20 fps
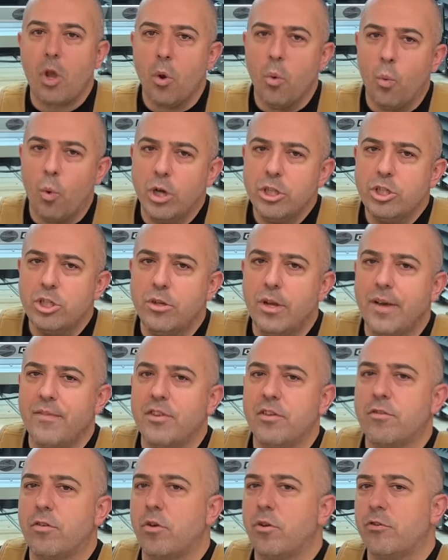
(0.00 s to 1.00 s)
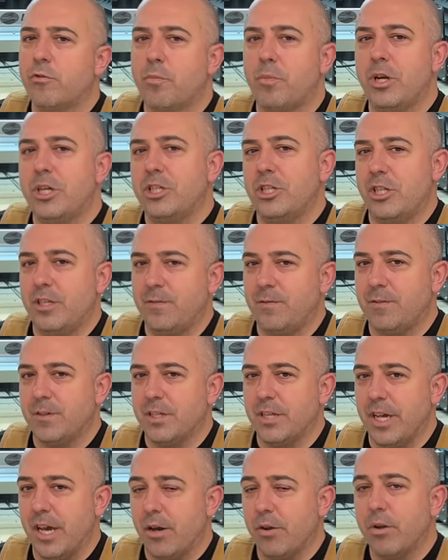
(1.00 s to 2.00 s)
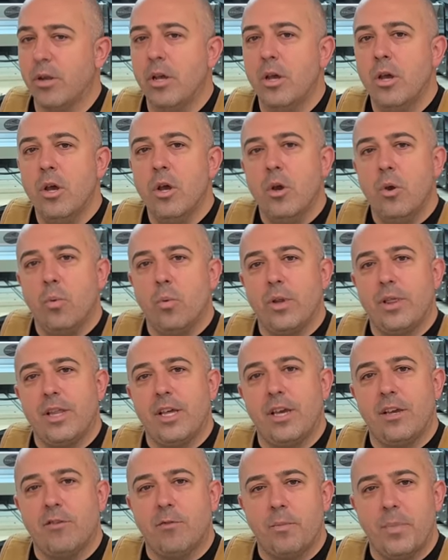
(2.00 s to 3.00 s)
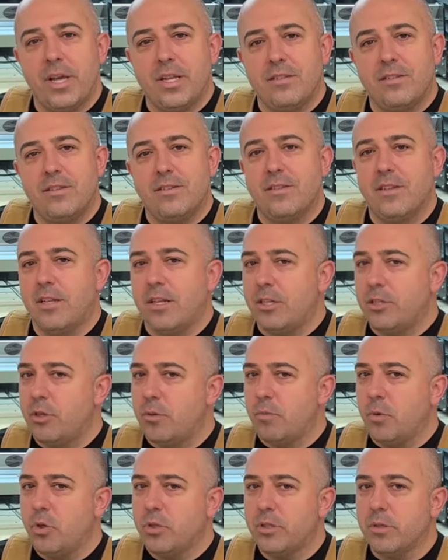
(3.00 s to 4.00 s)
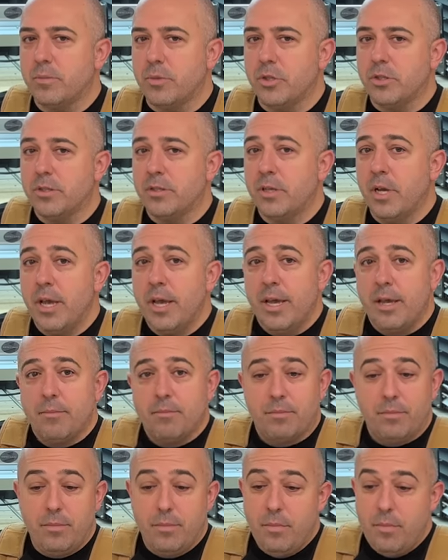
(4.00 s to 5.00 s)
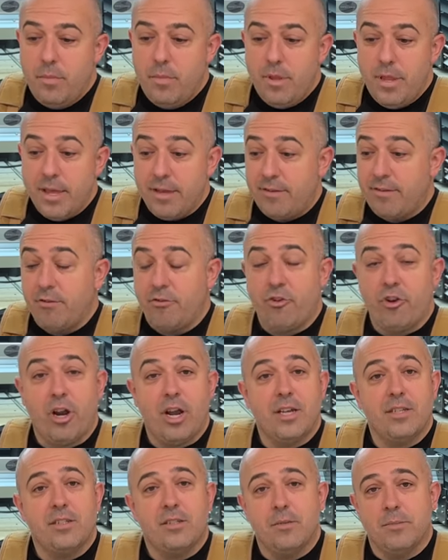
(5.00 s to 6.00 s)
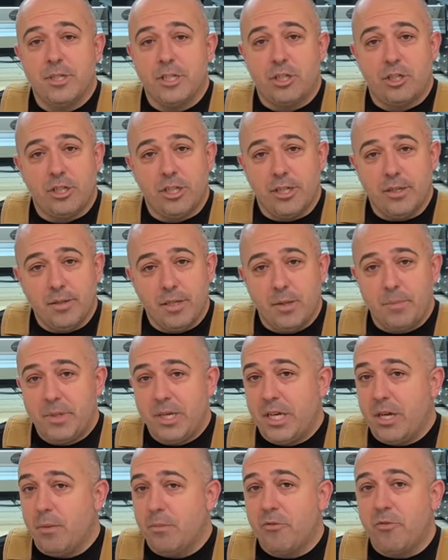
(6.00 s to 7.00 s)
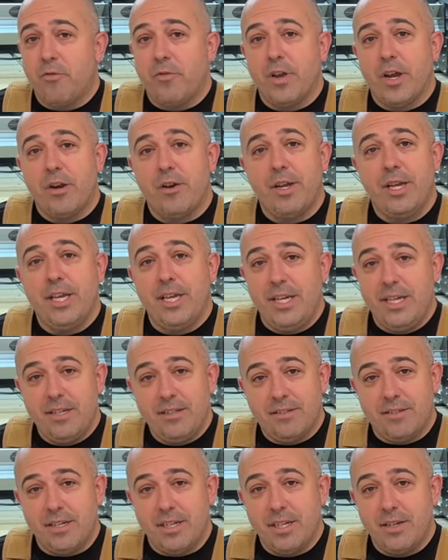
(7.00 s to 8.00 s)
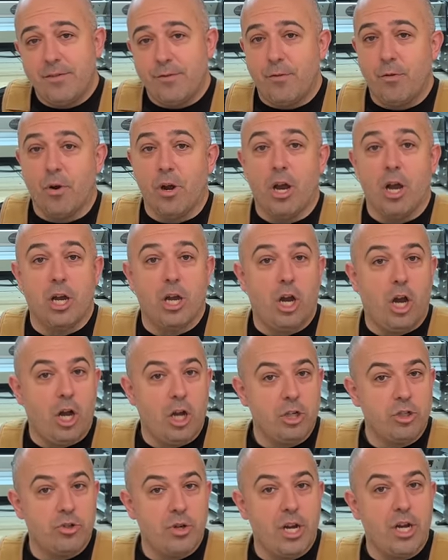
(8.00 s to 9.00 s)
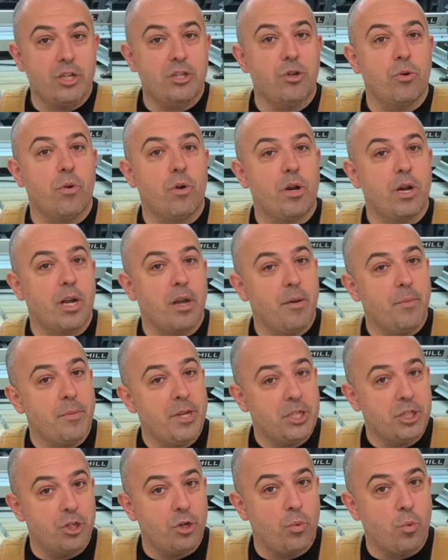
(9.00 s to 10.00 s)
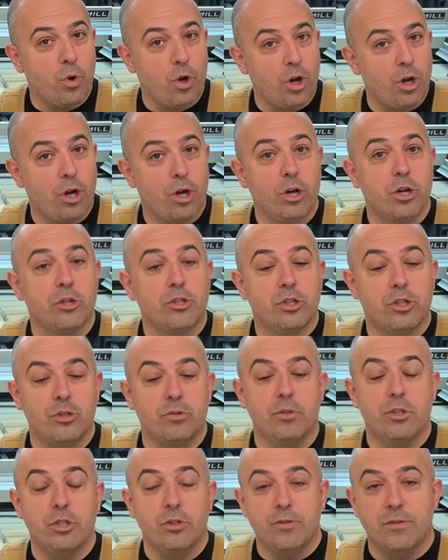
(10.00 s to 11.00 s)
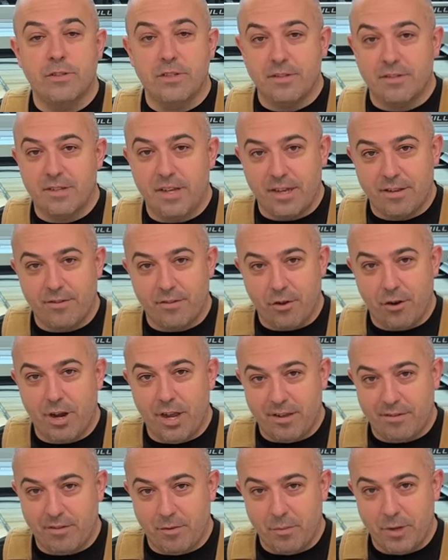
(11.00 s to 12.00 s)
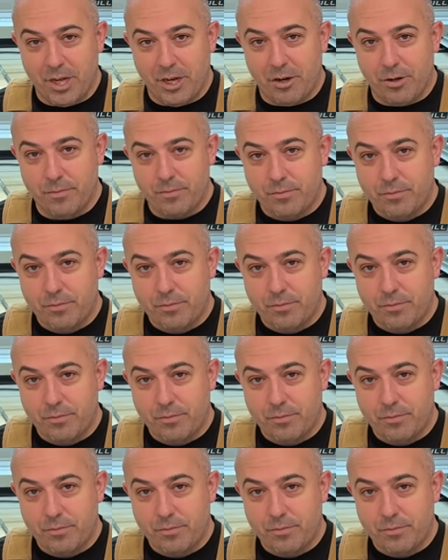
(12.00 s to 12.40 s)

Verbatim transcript: Once you have this whole spreadsheet filled out with the expenses and then your multiples, this is your estimate sheet. It becomes very easy for a contractor or commission worker to use this as their estimator.